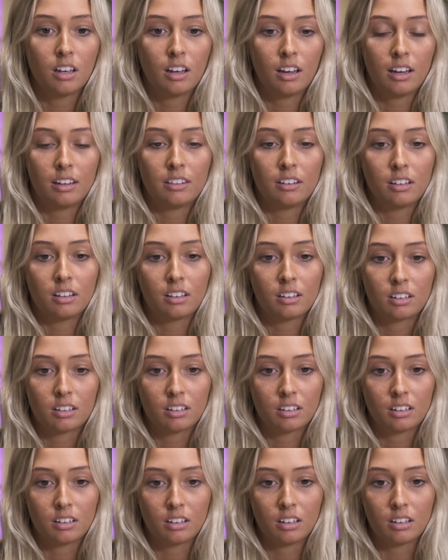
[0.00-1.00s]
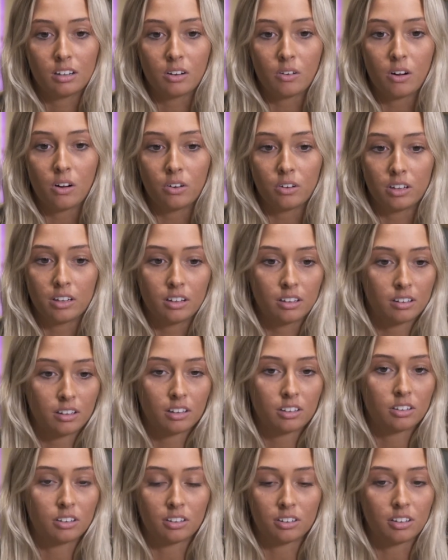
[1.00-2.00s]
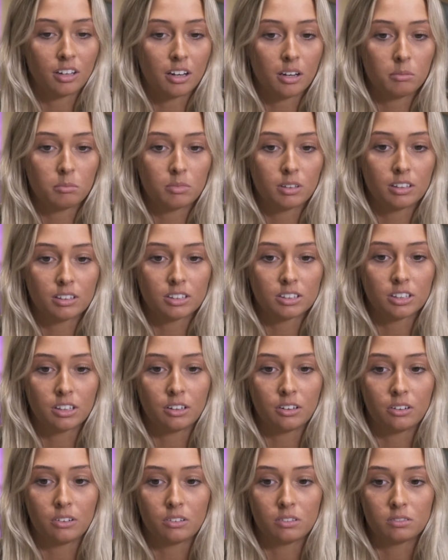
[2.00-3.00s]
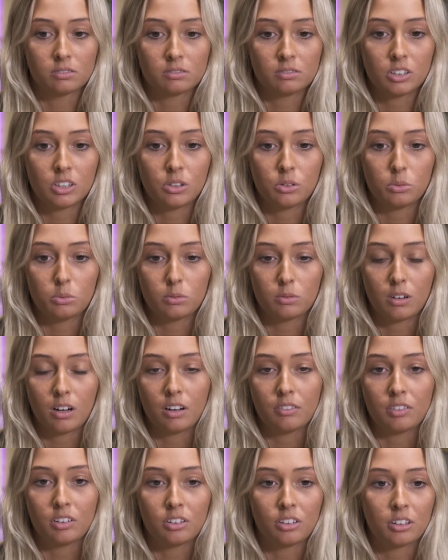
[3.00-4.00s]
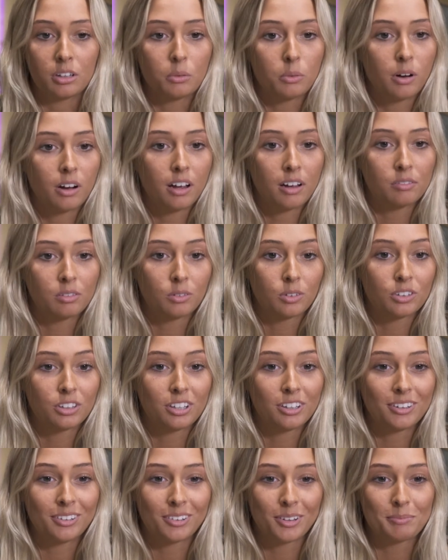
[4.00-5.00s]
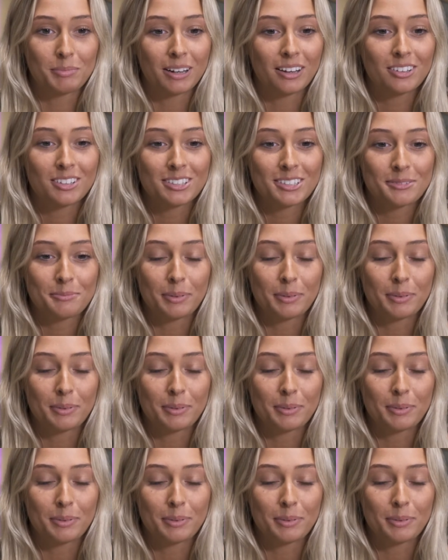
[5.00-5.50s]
I think you know all year that's the same, and so you obviously want everyone to do their best,